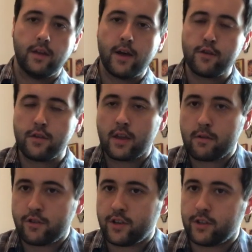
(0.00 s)
The other thing
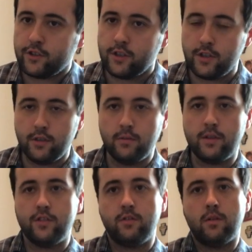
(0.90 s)
I would challenge you to do
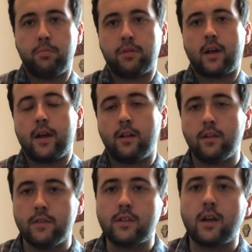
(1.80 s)
is to apply all
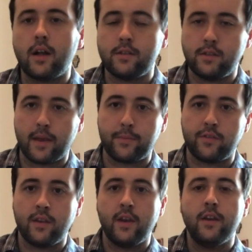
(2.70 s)
of these
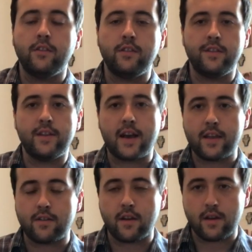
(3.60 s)
concepts to the
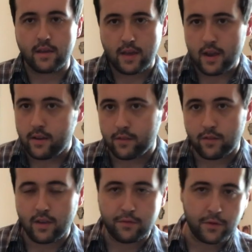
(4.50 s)
diatonic
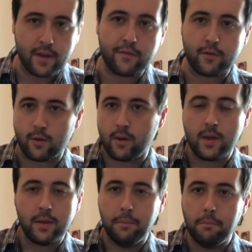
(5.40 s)
cadence of whatever
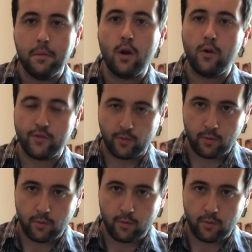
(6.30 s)
mode you're